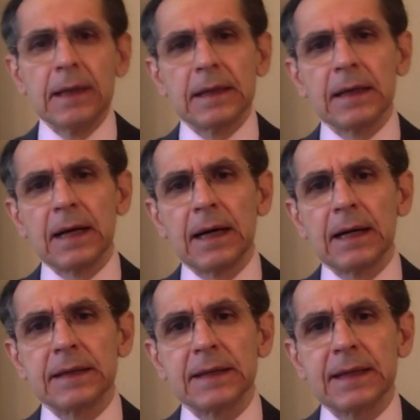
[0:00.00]

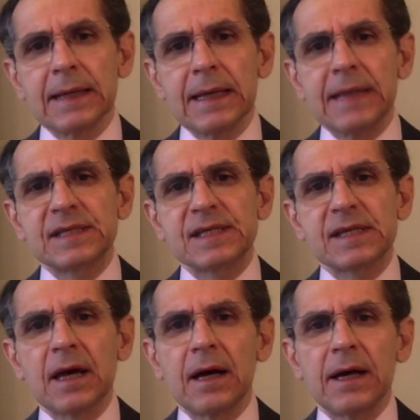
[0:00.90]
uh,
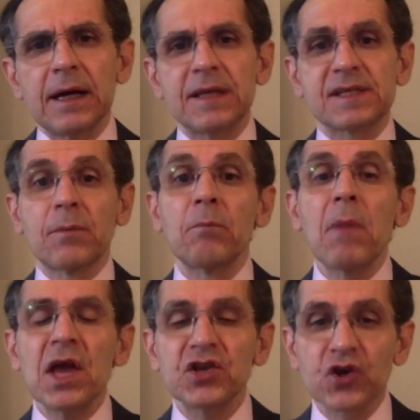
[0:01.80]
it's uh, it's a
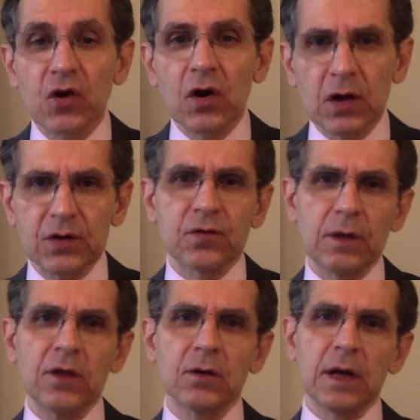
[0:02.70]
major
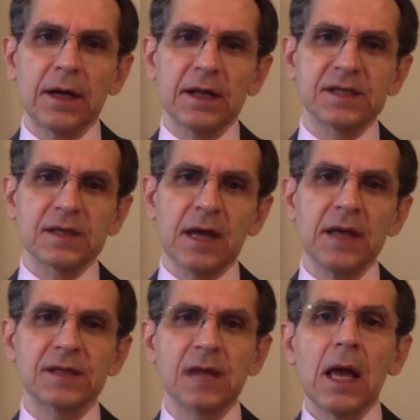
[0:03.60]
country, United
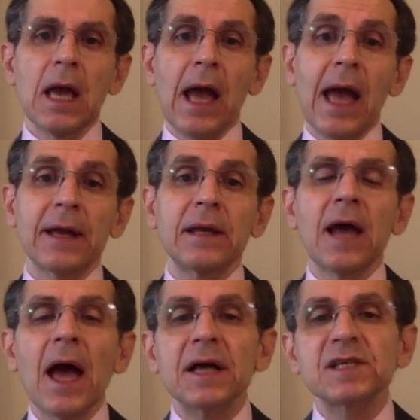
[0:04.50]
States, and it
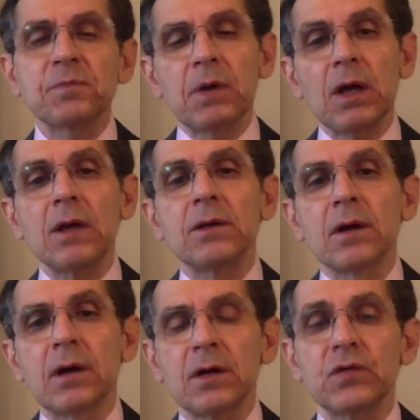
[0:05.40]
has been the
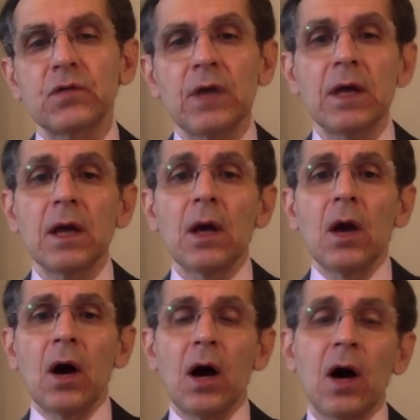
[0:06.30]
country
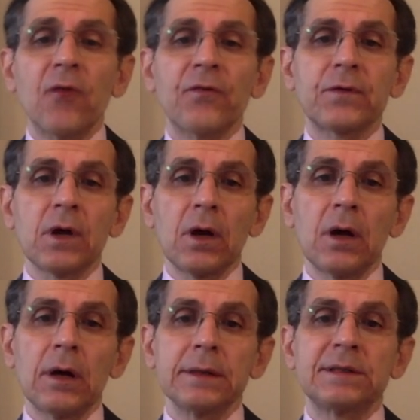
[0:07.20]
of the